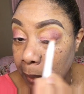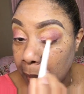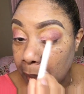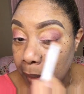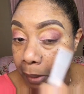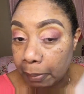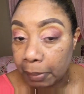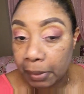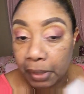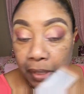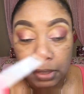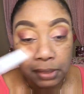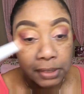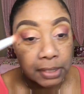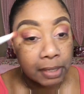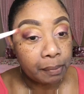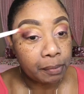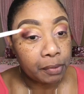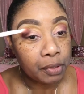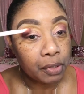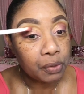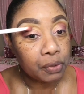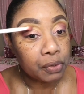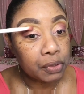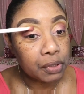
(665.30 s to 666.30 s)
because I'm
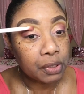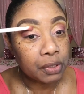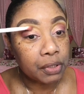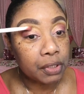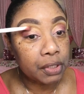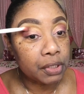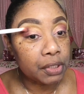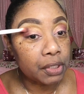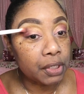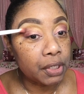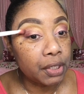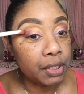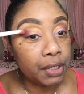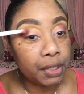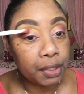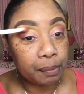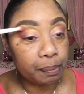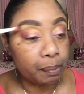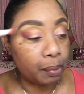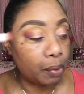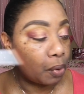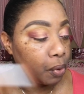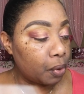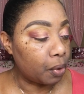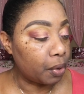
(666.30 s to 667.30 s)
using this hooded
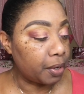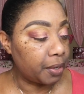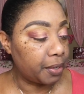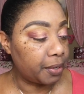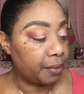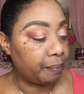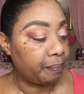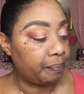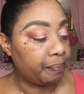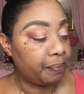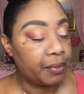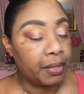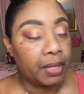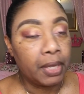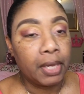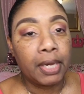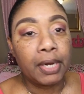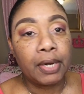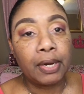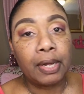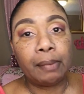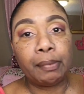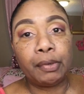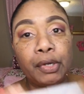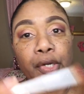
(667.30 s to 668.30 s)
part.
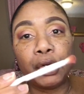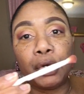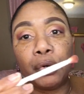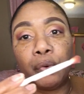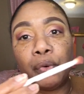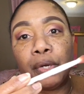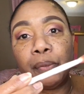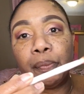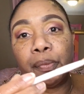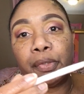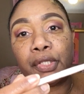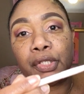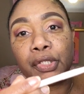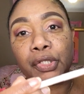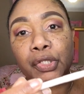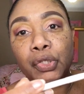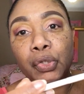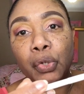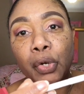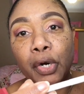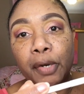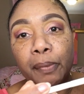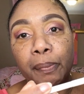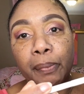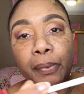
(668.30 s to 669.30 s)
Now I'm gonna go in with this
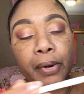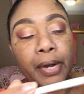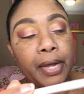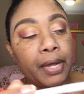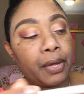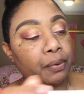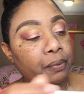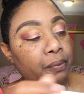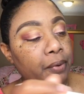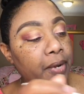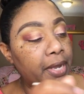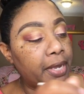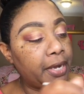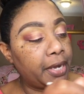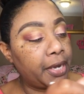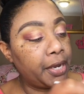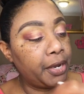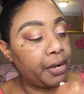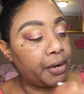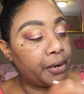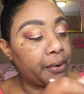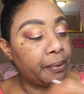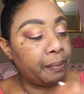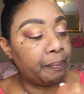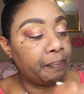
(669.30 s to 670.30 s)
dark brown right
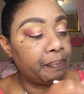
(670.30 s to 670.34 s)
here.